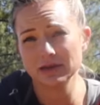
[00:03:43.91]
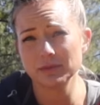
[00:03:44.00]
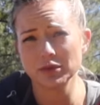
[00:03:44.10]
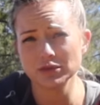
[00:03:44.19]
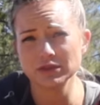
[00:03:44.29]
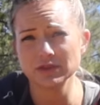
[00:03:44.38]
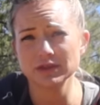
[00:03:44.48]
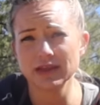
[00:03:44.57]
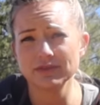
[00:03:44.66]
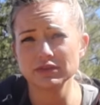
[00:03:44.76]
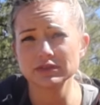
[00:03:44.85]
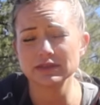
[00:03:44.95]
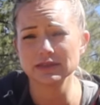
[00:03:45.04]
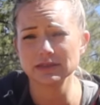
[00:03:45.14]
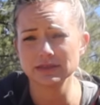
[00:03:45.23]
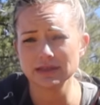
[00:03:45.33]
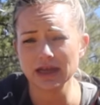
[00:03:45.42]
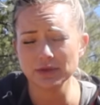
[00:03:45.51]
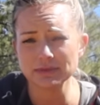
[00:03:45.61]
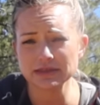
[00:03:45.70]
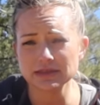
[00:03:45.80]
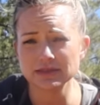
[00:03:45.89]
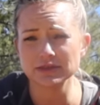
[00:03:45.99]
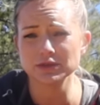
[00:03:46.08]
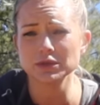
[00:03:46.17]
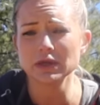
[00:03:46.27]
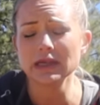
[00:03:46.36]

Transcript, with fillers: emotional level to, to help assist you.